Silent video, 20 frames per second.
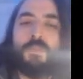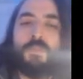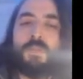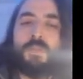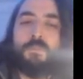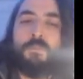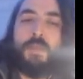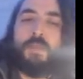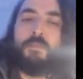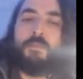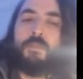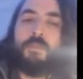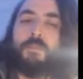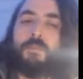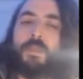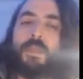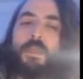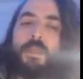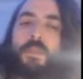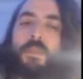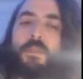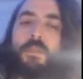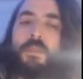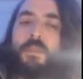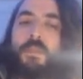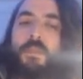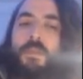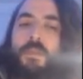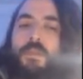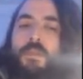your bicep in,
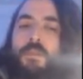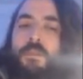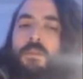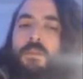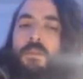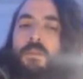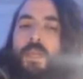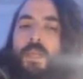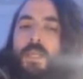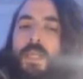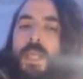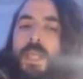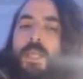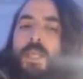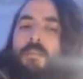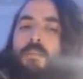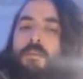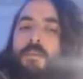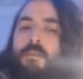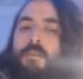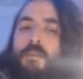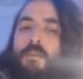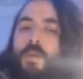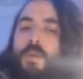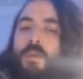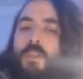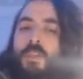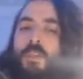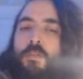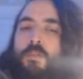it kind of sticks out a
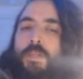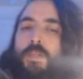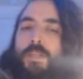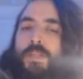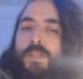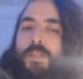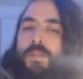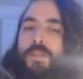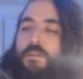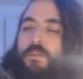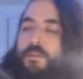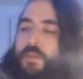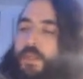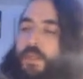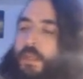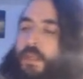little bit here. You get a